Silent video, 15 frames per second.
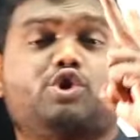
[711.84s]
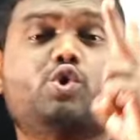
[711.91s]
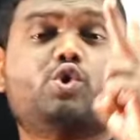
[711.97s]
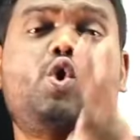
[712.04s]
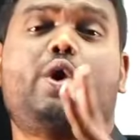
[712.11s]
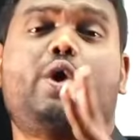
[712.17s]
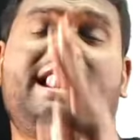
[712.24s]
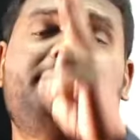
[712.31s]

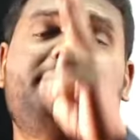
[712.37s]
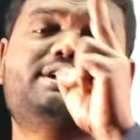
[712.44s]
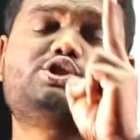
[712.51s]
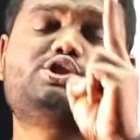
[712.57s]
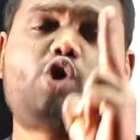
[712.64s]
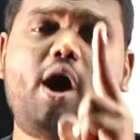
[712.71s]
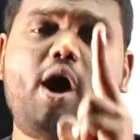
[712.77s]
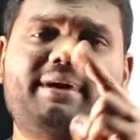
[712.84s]
2 elements
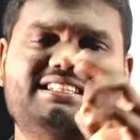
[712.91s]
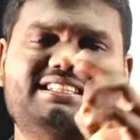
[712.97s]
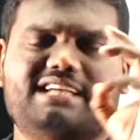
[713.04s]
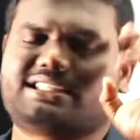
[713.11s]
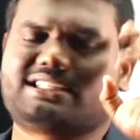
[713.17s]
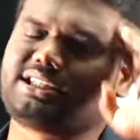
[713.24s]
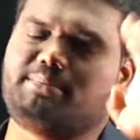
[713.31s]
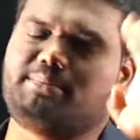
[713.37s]
common,
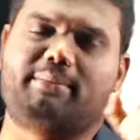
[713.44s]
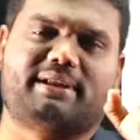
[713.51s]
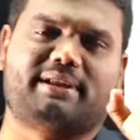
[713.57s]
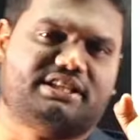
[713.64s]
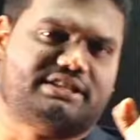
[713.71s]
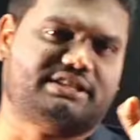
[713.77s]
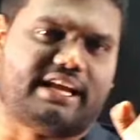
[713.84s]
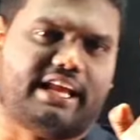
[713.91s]
just remember
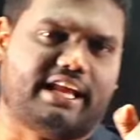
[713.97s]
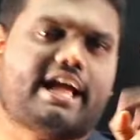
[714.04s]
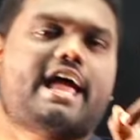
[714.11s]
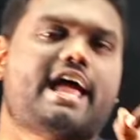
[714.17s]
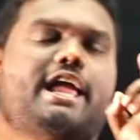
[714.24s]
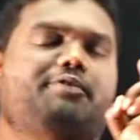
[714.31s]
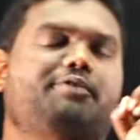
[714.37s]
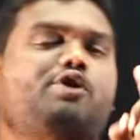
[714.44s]
this technique.
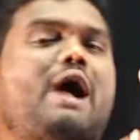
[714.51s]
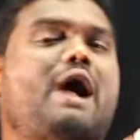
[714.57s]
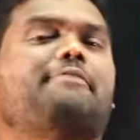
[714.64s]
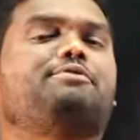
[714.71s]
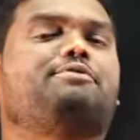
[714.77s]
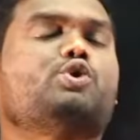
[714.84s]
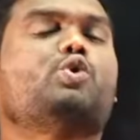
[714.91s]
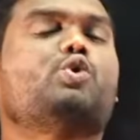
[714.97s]
If you
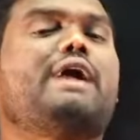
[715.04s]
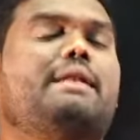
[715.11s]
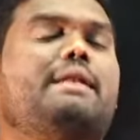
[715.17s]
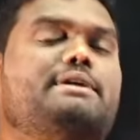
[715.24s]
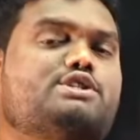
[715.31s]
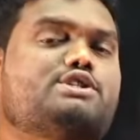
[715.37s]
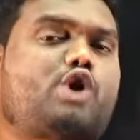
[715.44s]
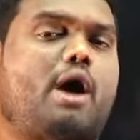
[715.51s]
have 2
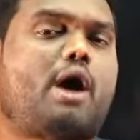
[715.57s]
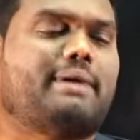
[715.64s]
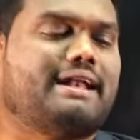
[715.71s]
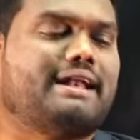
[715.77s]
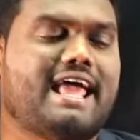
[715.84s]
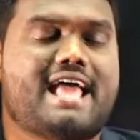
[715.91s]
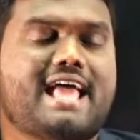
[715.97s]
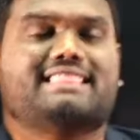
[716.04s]
elements
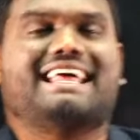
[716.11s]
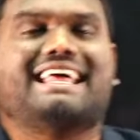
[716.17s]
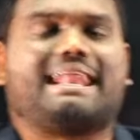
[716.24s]
common, then